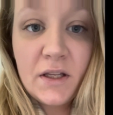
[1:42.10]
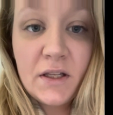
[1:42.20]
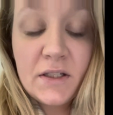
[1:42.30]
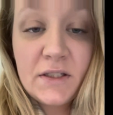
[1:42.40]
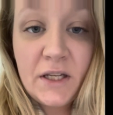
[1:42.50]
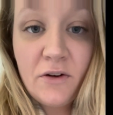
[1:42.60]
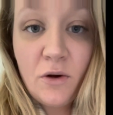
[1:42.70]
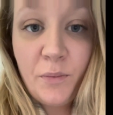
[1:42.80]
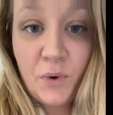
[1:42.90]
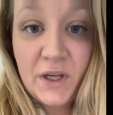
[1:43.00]

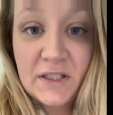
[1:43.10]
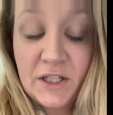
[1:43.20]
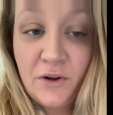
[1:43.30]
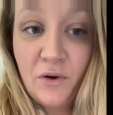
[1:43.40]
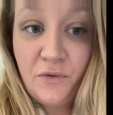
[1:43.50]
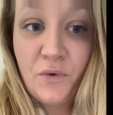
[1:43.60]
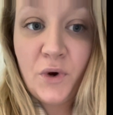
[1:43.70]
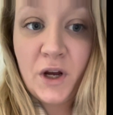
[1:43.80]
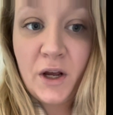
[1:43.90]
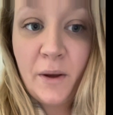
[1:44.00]

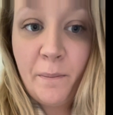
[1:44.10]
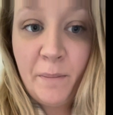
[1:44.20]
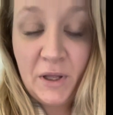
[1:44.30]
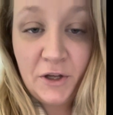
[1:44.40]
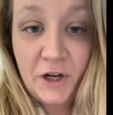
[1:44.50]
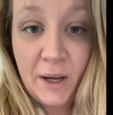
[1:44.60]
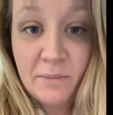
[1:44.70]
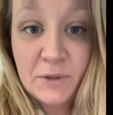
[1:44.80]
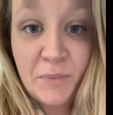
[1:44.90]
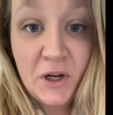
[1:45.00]
0.04
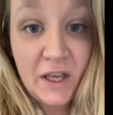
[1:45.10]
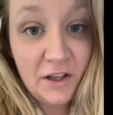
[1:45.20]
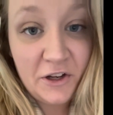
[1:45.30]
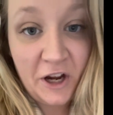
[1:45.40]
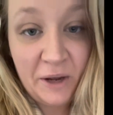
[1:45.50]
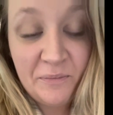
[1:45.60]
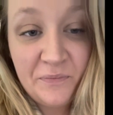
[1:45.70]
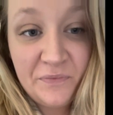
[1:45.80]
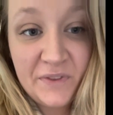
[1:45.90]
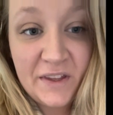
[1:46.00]
milligrams per kilogram
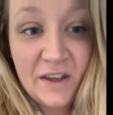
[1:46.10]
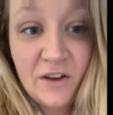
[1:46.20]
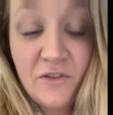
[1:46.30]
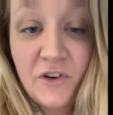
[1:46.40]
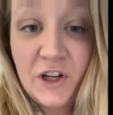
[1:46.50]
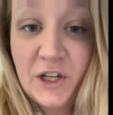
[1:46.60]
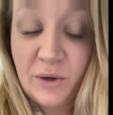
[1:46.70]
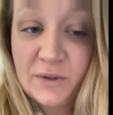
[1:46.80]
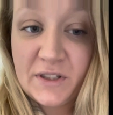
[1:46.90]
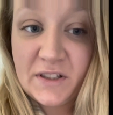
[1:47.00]
for
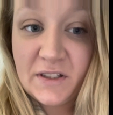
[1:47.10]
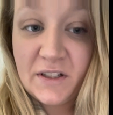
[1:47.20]
adults,